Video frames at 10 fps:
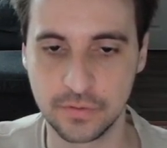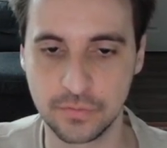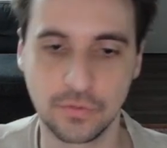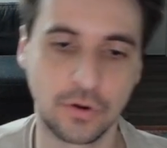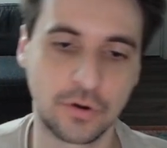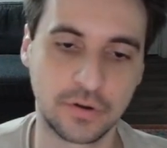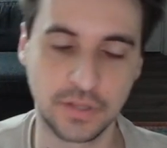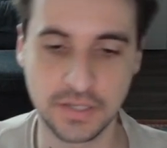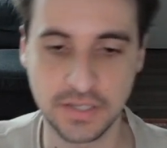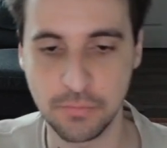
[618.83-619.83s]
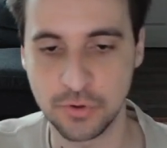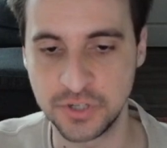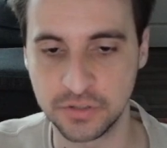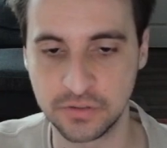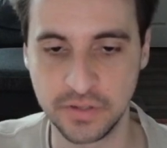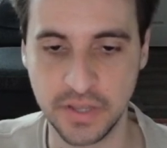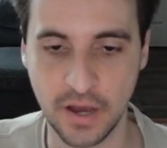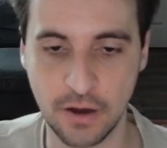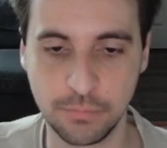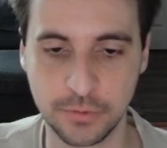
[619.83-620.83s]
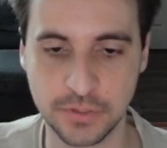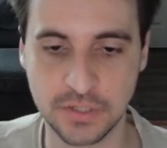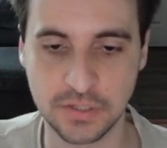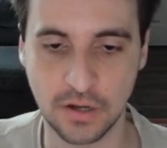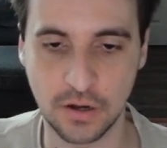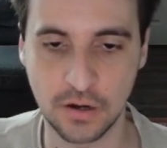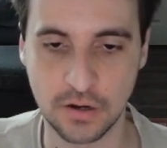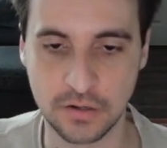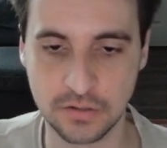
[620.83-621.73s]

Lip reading: or let's say more generally, the outputs are